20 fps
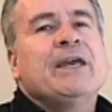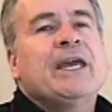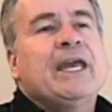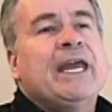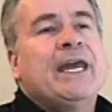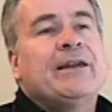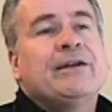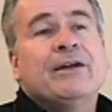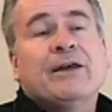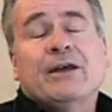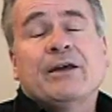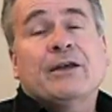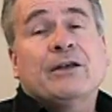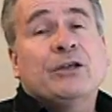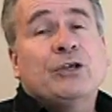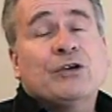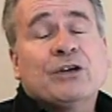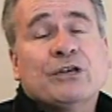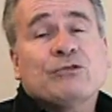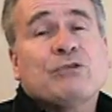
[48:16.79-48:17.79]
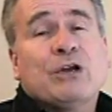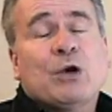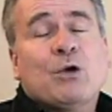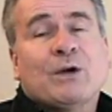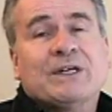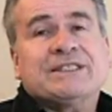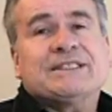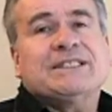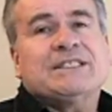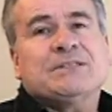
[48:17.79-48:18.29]
And you can
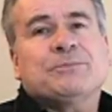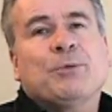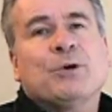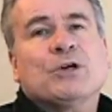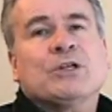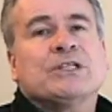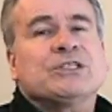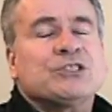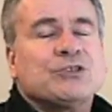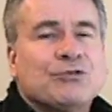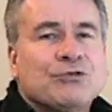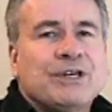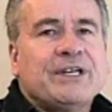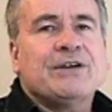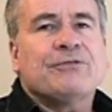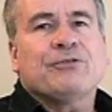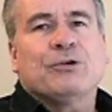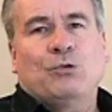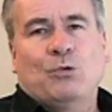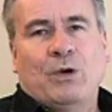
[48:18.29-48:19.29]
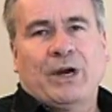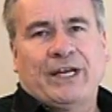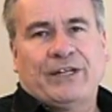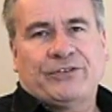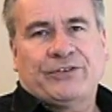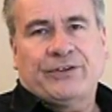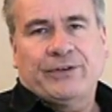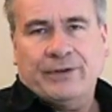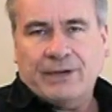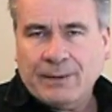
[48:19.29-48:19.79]
request these booklets three different
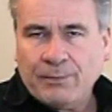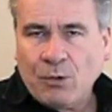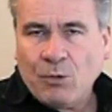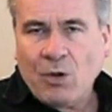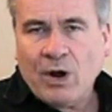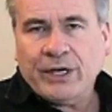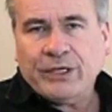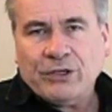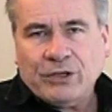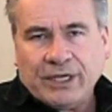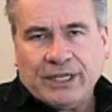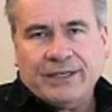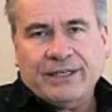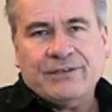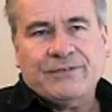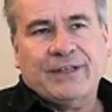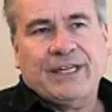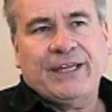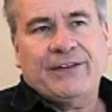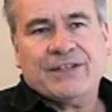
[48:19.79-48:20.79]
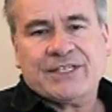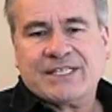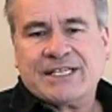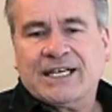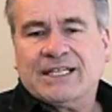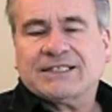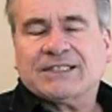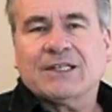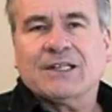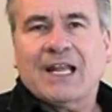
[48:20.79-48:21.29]
ways. Number one, you can either
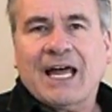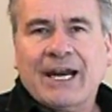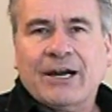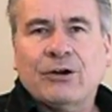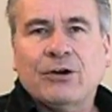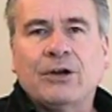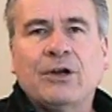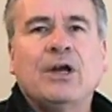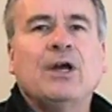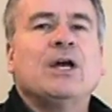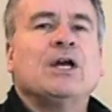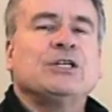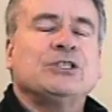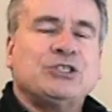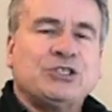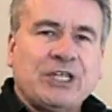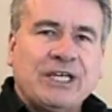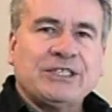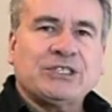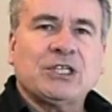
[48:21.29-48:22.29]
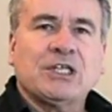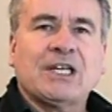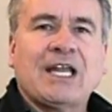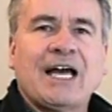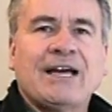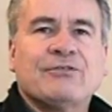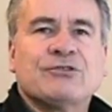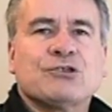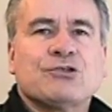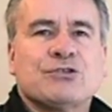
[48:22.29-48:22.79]
send us a letter, Changing
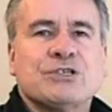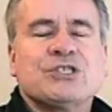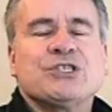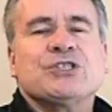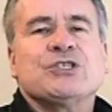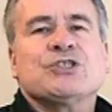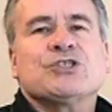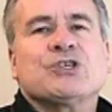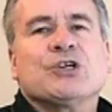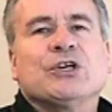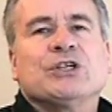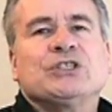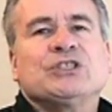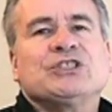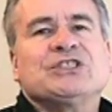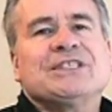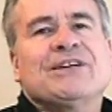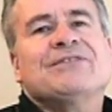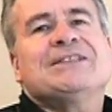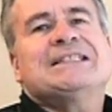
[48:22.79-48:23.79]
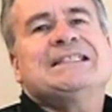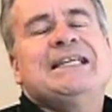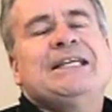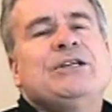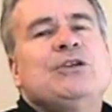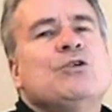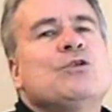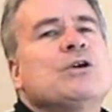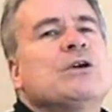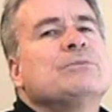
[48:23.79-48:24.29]
Lives Christian Church,
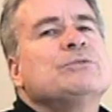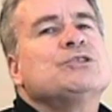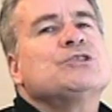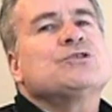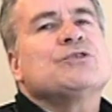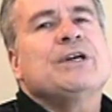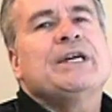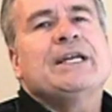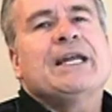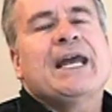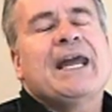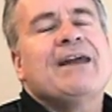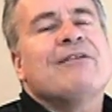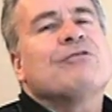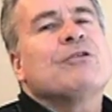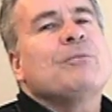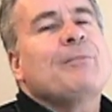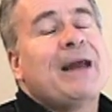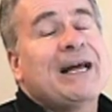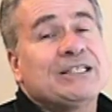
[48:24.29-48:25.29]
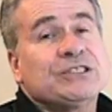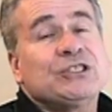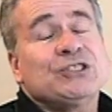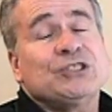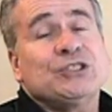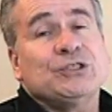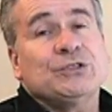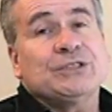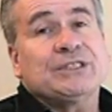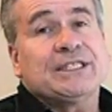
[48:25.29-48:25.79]
17 Newcomb Street, Haverhill,
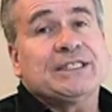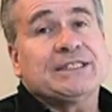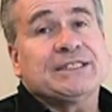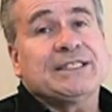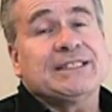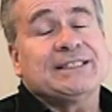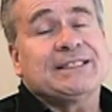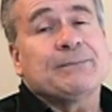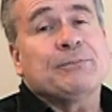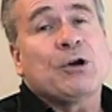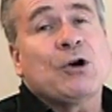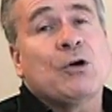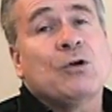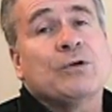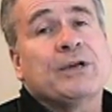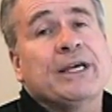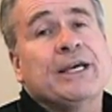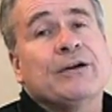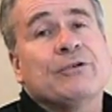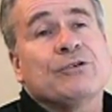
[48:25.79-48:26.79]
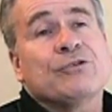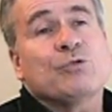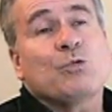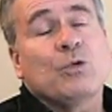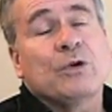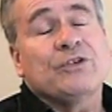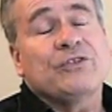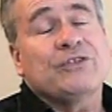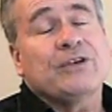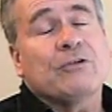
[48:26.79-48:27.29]
Massachusetts. The zip code here is
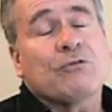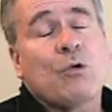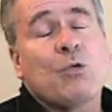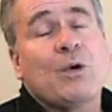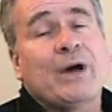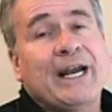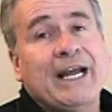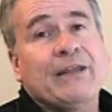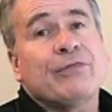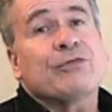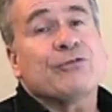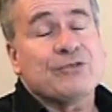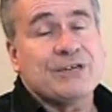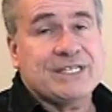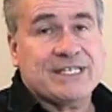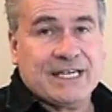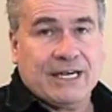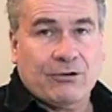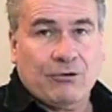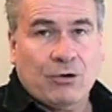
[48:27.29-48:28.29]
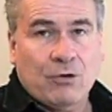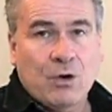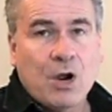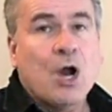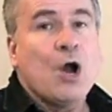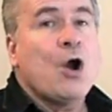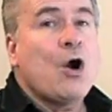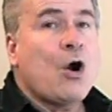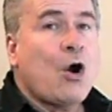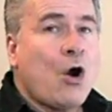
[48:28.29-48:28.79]
01830.
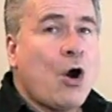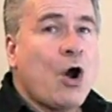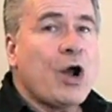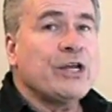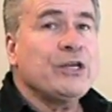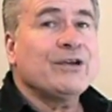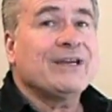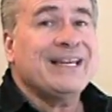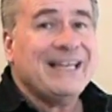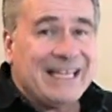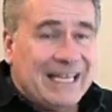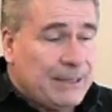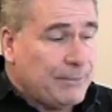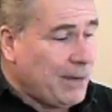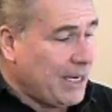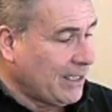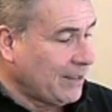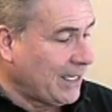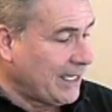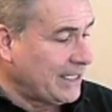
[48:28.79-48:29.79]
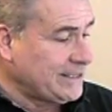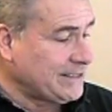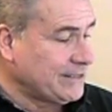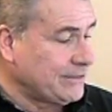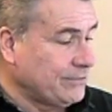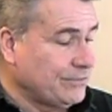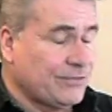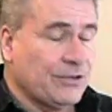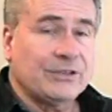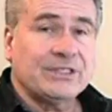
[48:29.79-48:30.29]
Or you can email us,
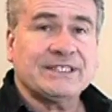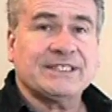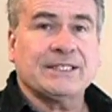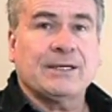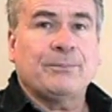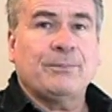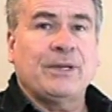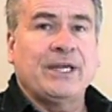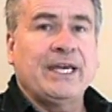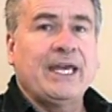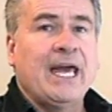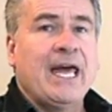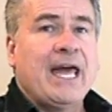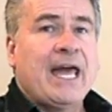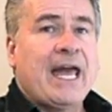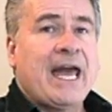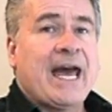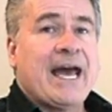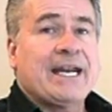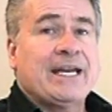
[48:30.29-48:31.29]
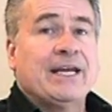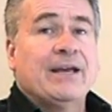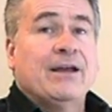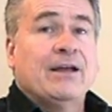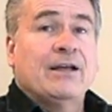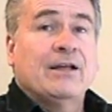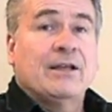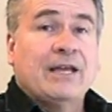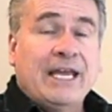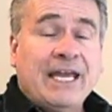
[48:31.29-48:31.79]
very simply, at
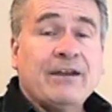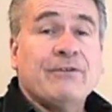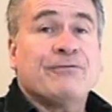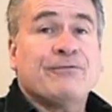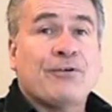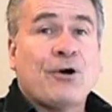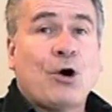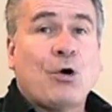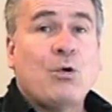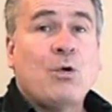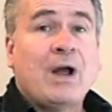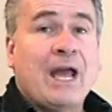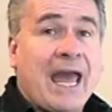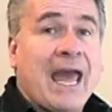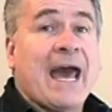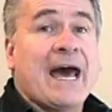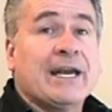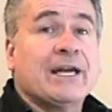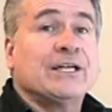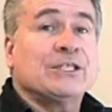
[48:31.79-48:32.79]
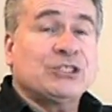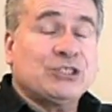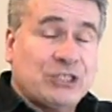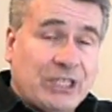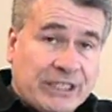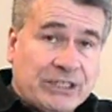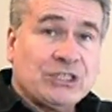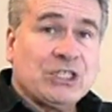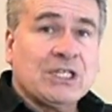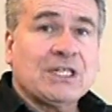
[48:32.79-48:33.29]
info at
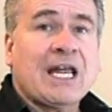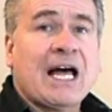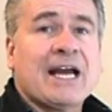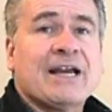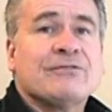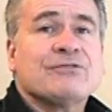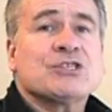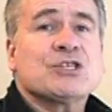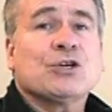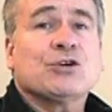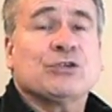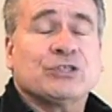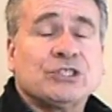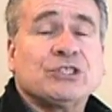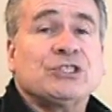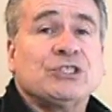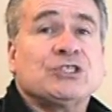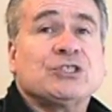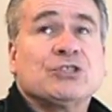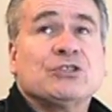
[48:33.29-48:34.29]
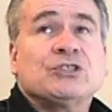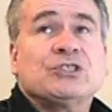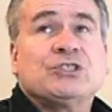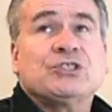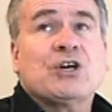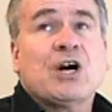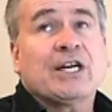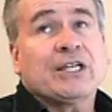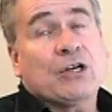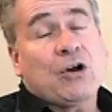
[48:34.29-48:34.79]

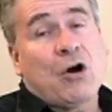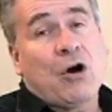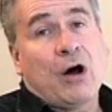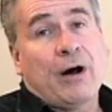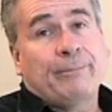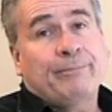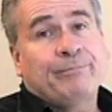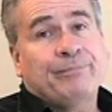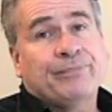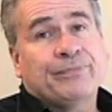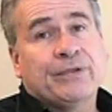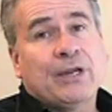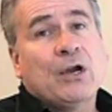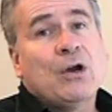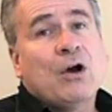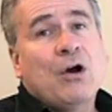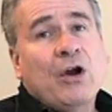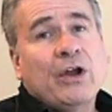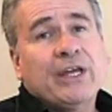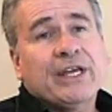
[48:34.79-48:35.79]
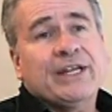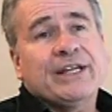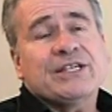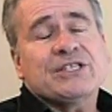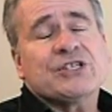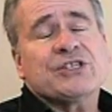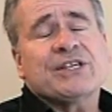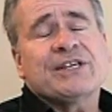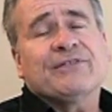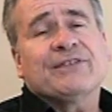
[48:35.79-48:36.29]
changinglivesschristianchurch.com, or you can
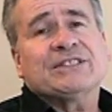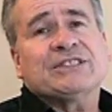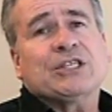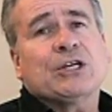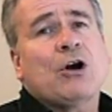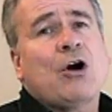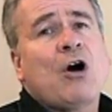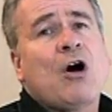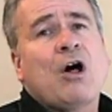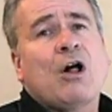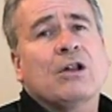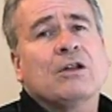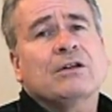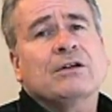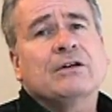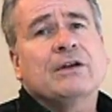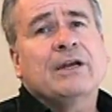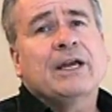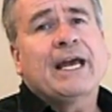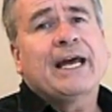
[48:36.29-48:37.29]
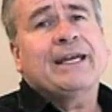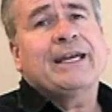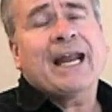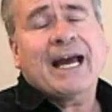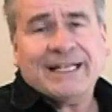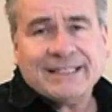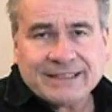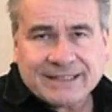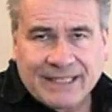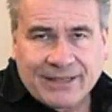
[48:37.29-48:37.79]
just give us a call at
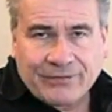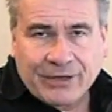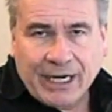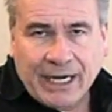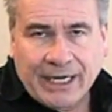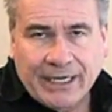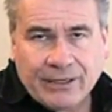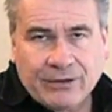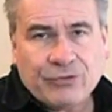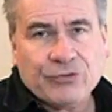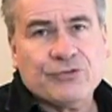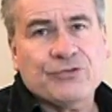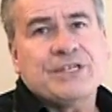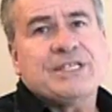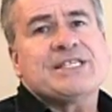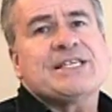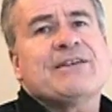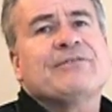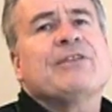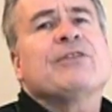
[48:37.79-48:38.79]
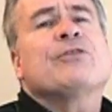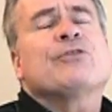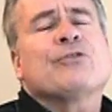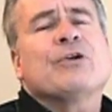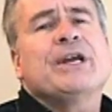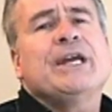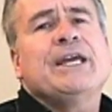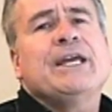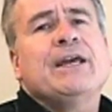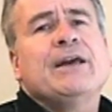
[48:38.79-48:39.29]
978
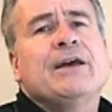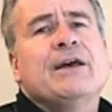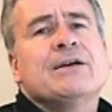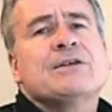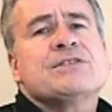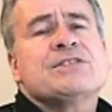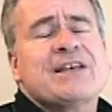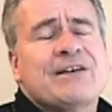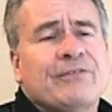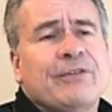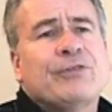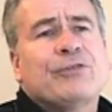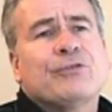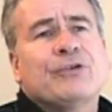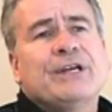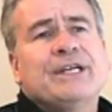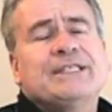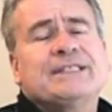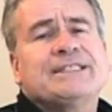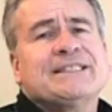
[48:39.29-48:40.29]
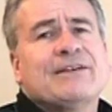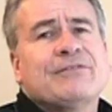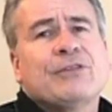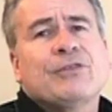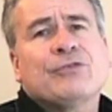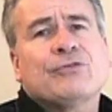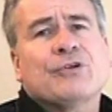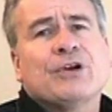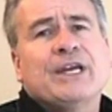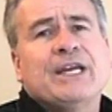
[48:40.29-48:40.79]
373
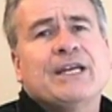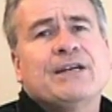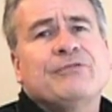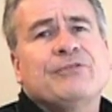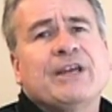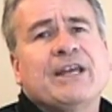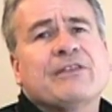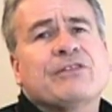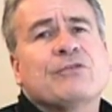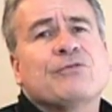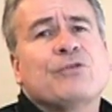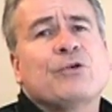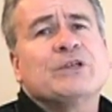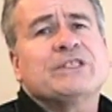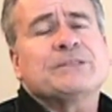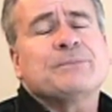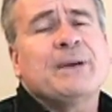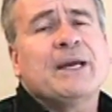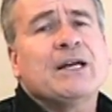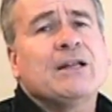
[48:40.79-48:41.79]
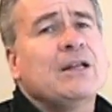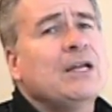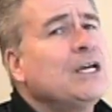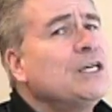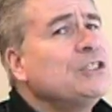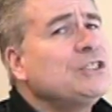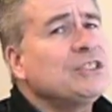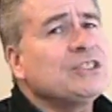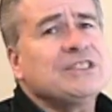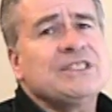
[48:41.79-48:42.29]
7373. And if you get the voicemail,
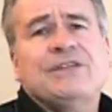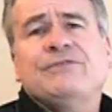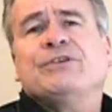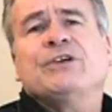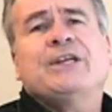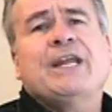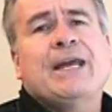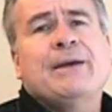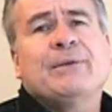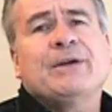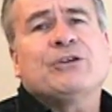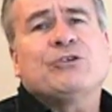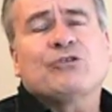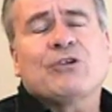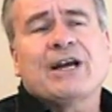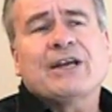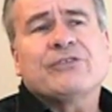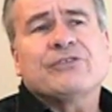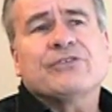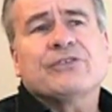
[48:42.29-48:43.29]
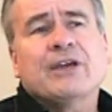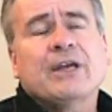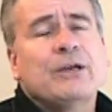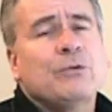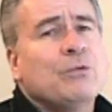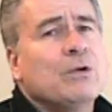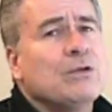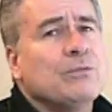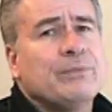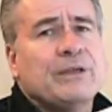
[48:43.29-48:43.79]
just leave your name and address, and
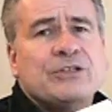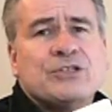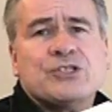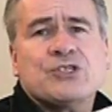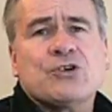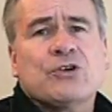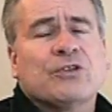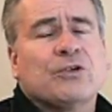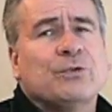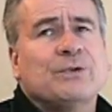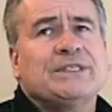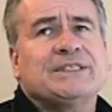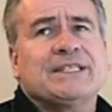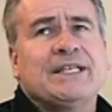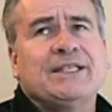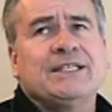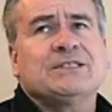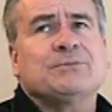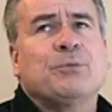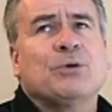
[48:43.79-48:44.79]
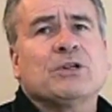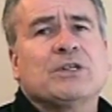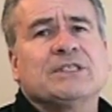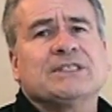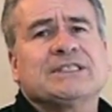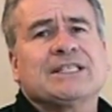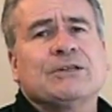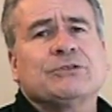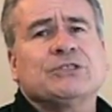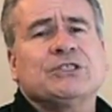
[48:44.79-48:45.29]
we'll be sure that we send these
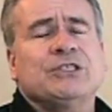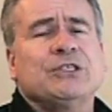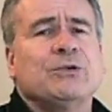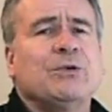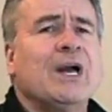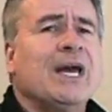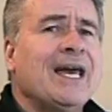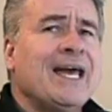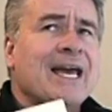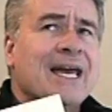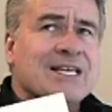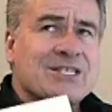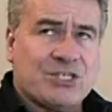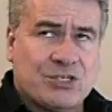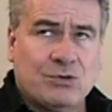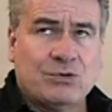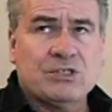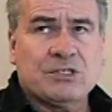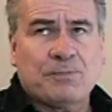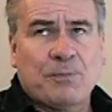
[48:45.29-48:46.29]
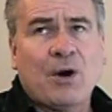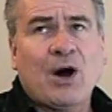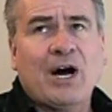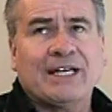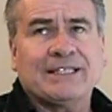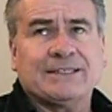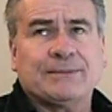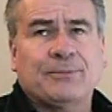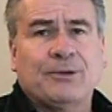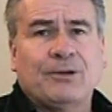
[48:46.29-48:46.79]
booklets out to you as soon as
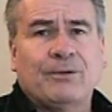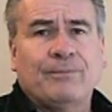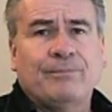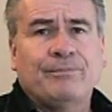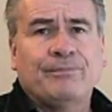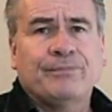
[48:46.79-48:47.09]
possible.